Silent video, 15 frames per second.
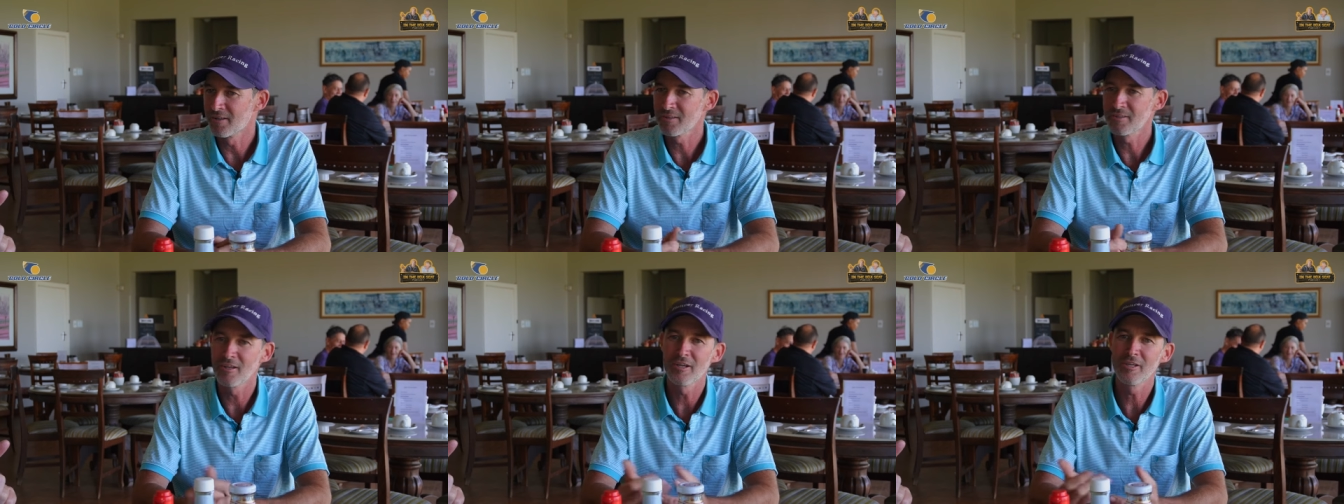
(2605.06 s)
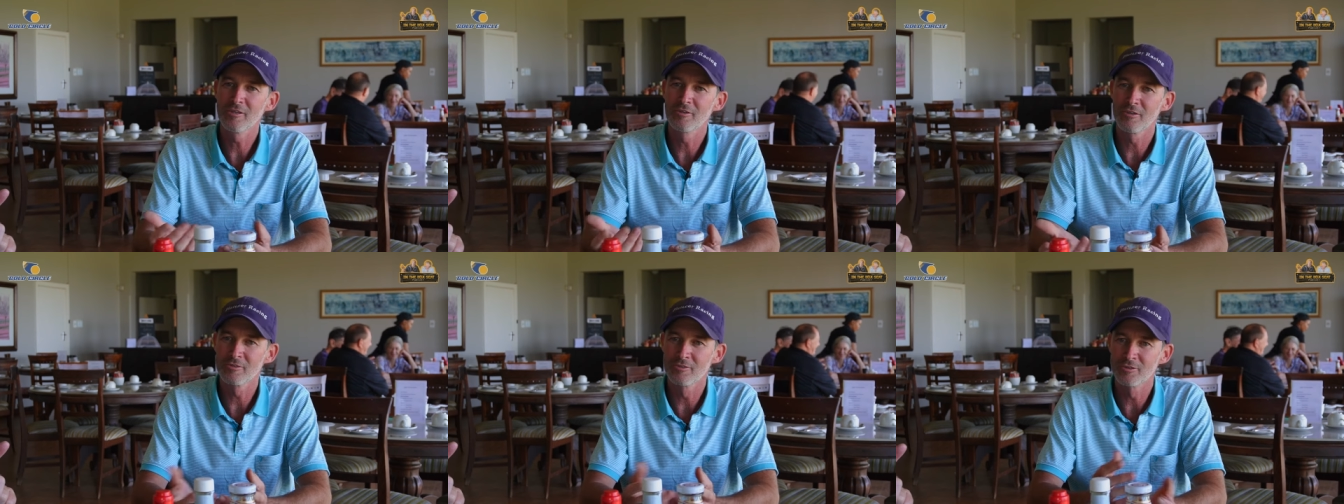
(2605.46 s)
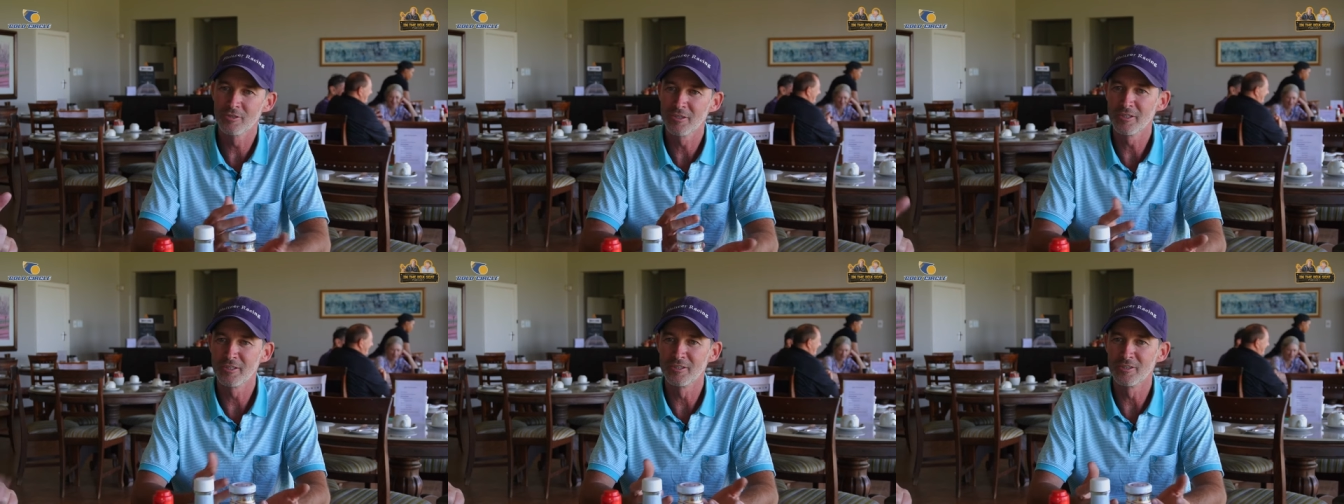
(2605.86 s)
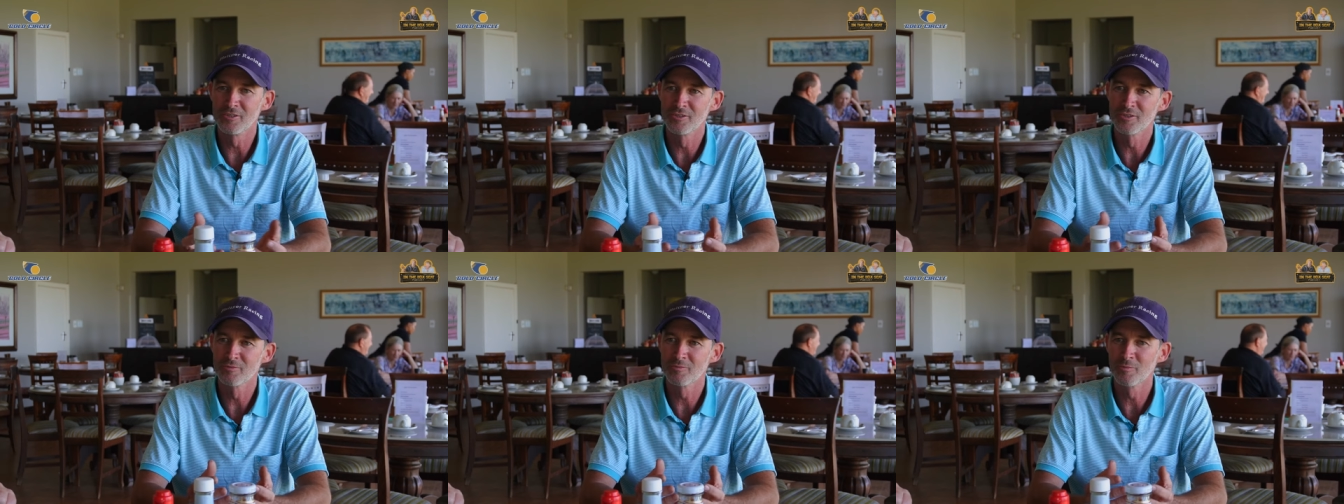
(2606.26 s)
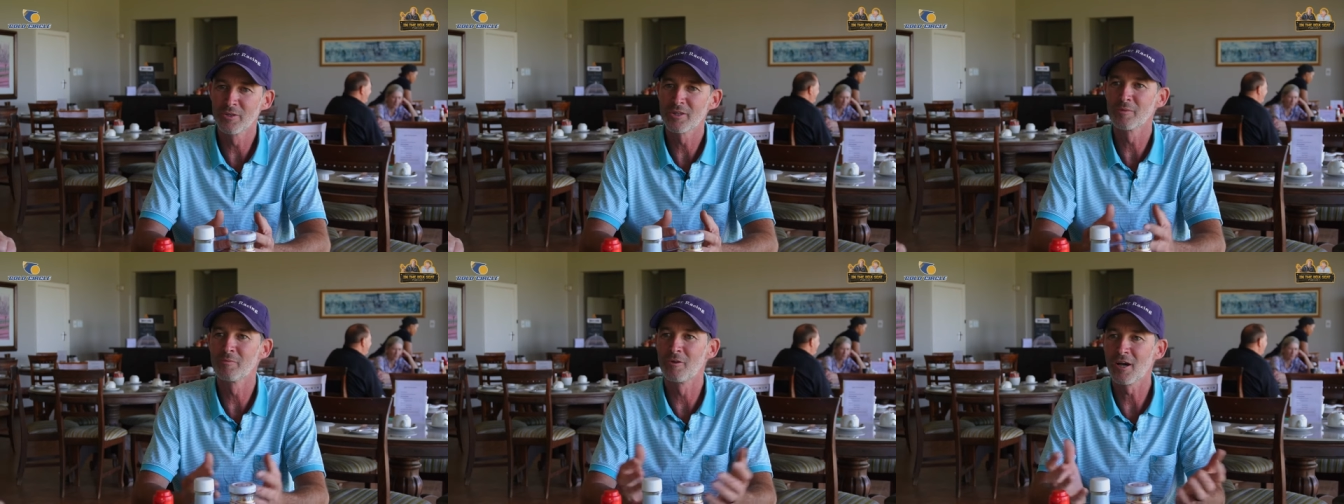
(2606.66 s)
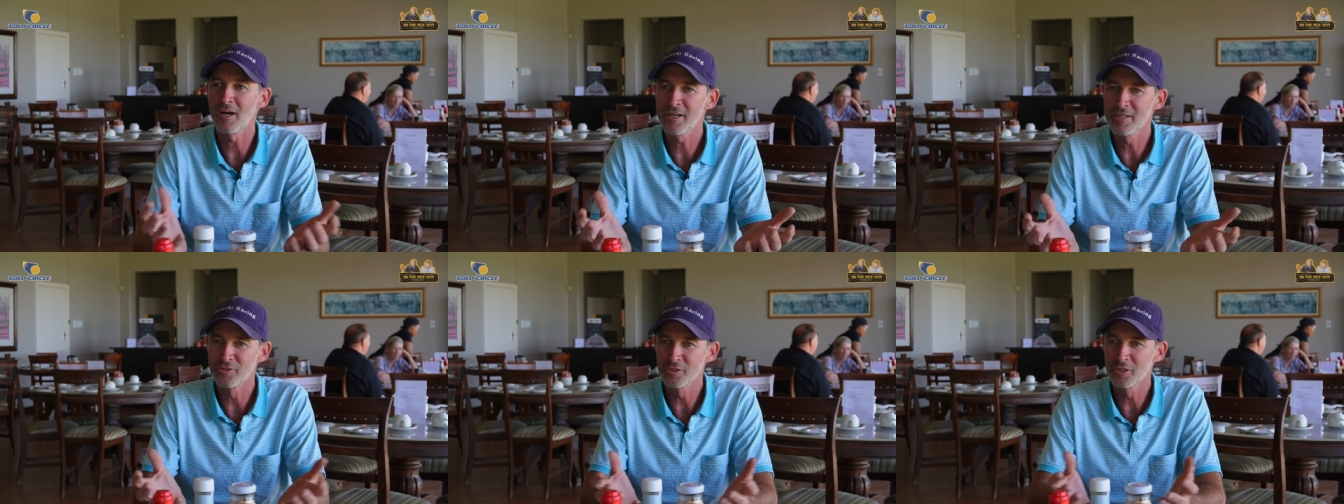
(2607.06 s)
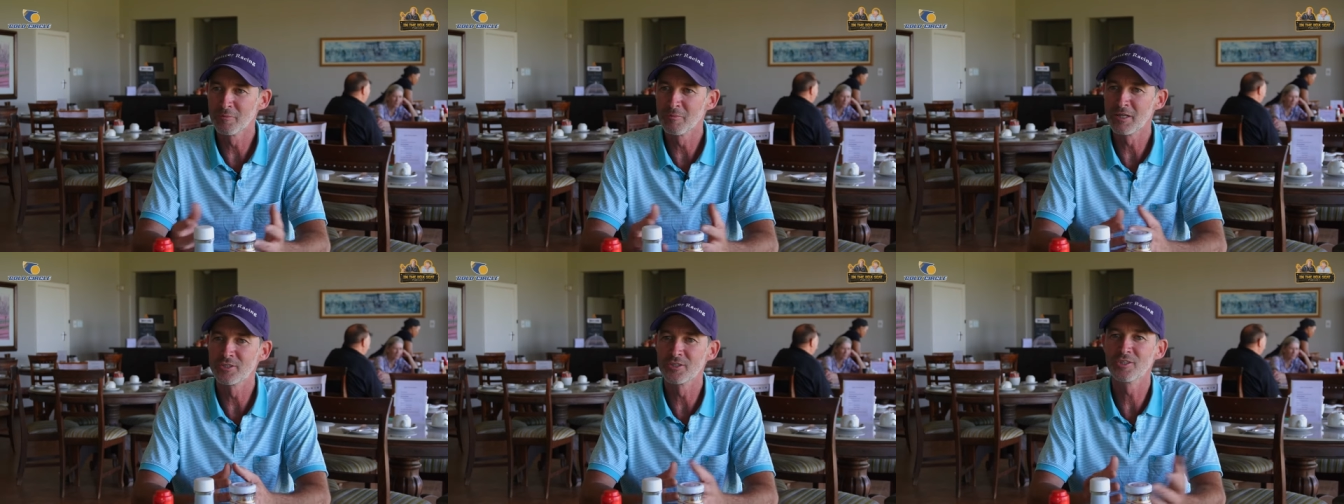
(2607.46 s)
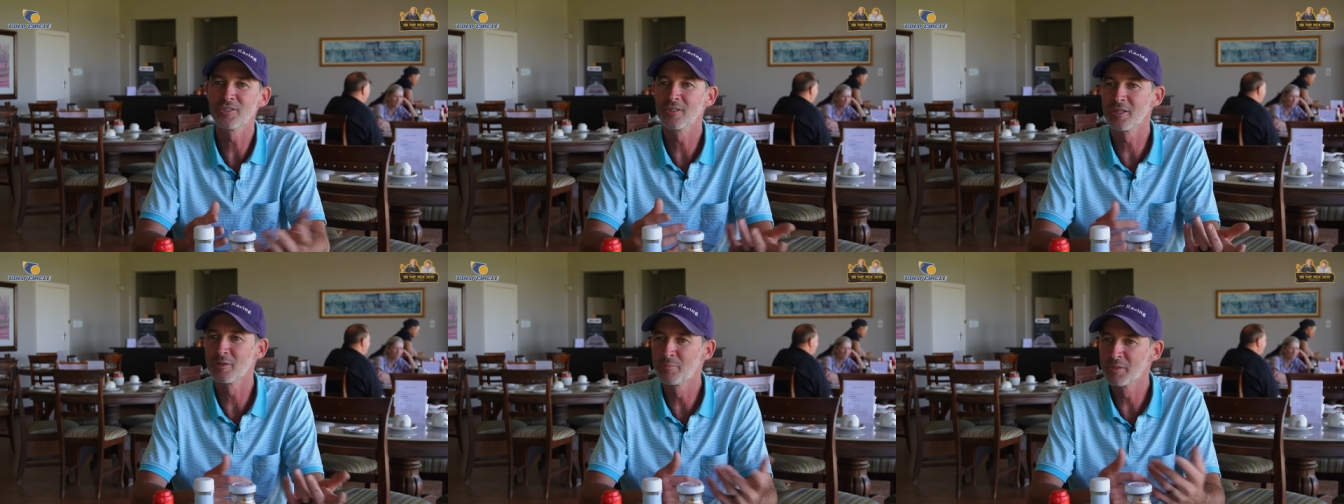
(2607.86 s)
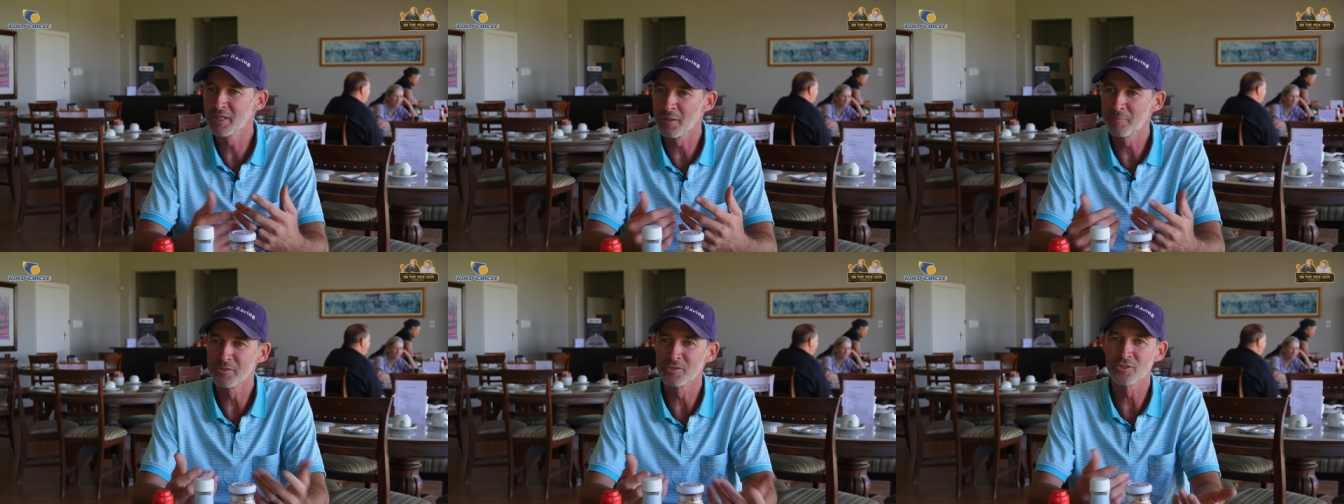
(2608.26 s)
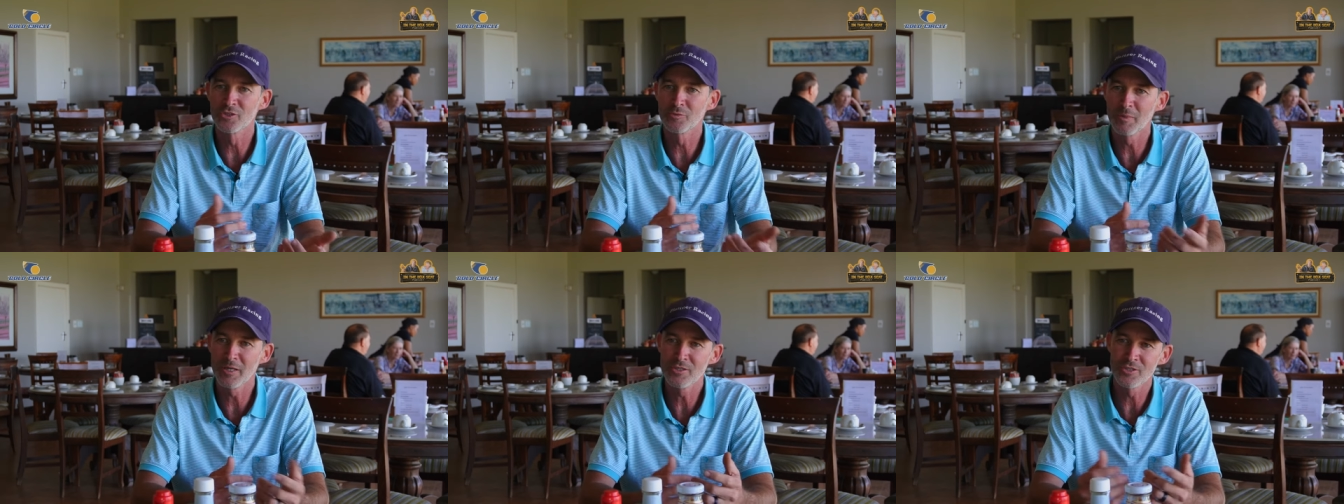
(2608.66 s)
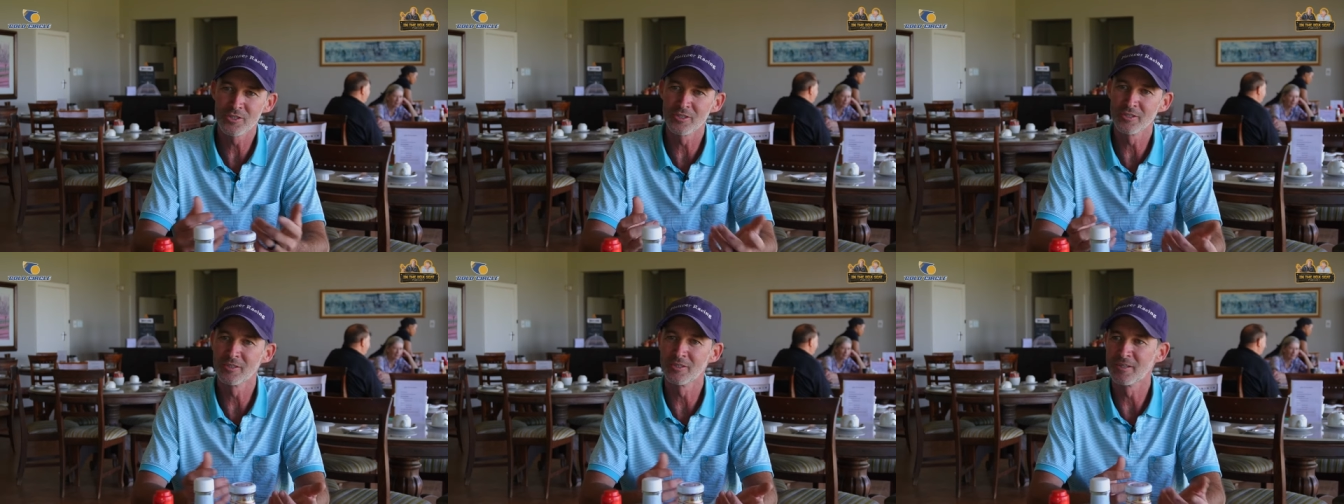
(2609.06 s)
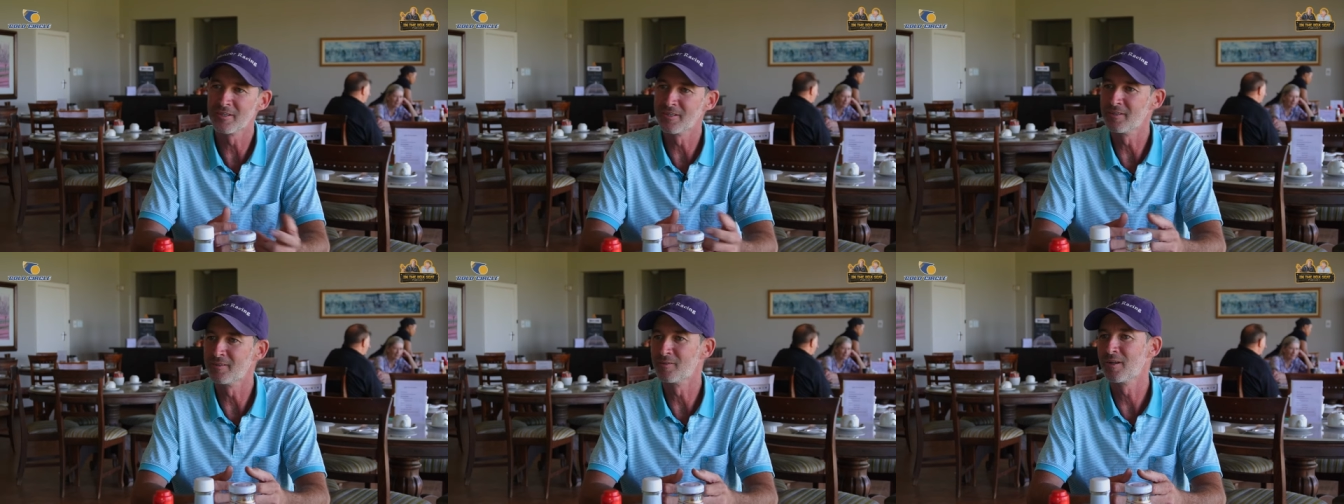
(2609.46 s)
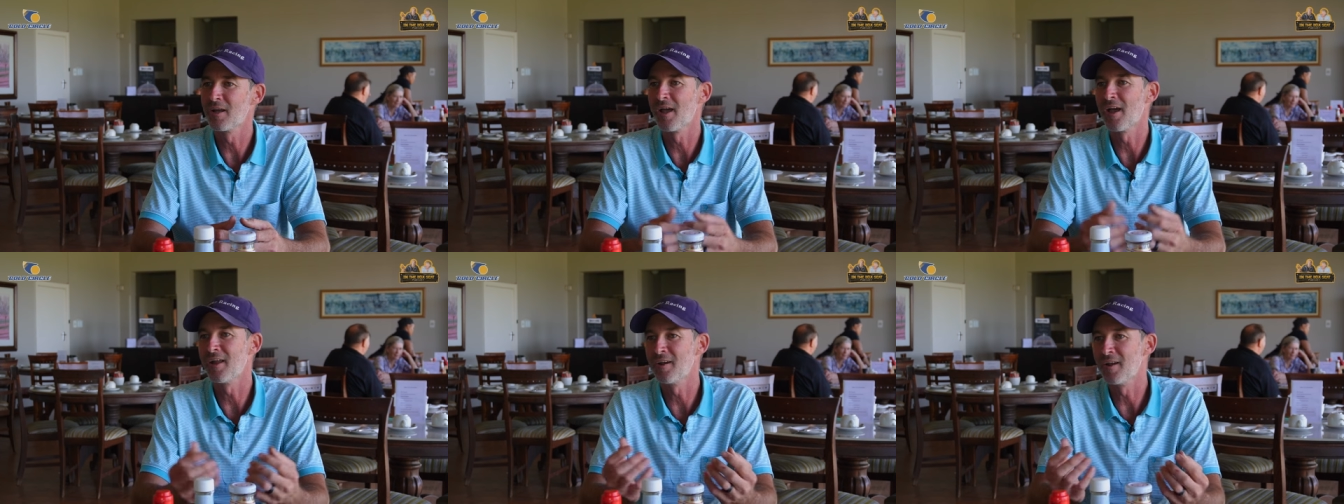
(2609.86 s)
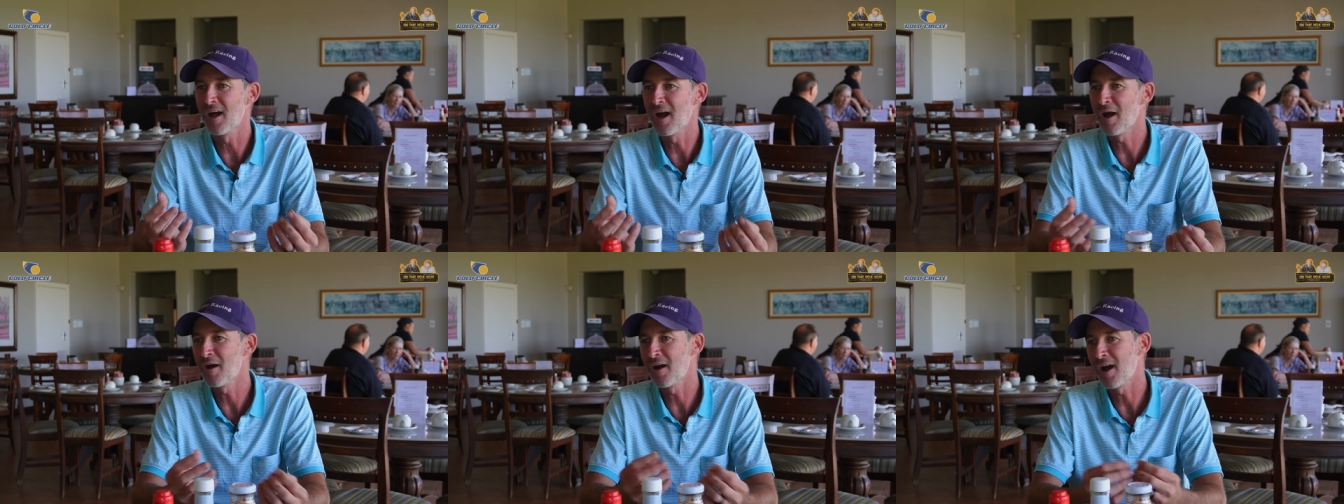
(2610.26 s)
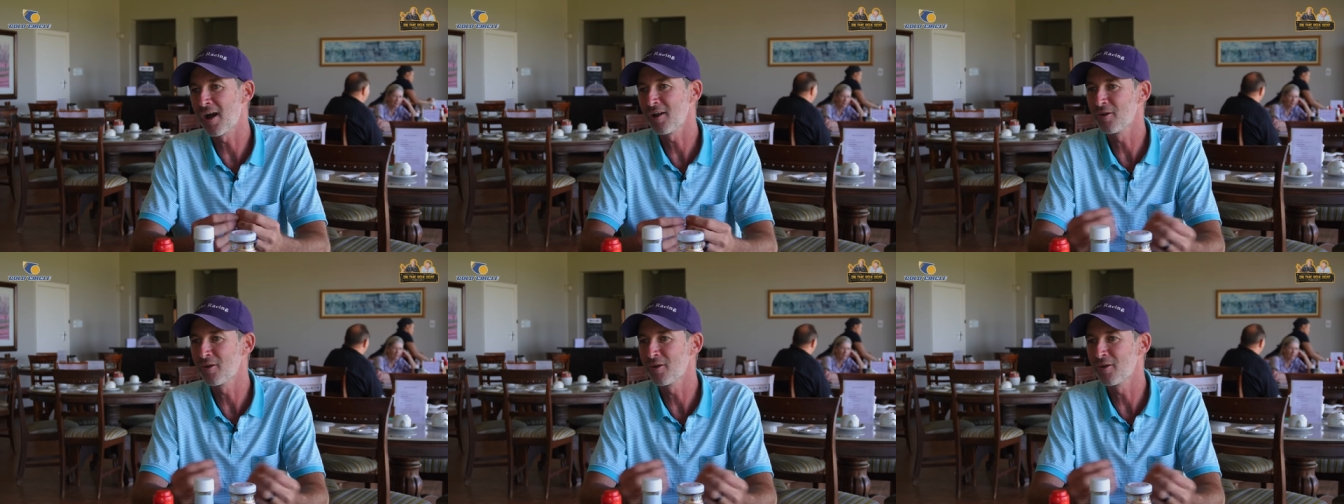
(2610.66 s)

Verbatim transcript: I think the only concern is with him riding so much, is he going to pick up a suspension, and, and yeah, how, yeah.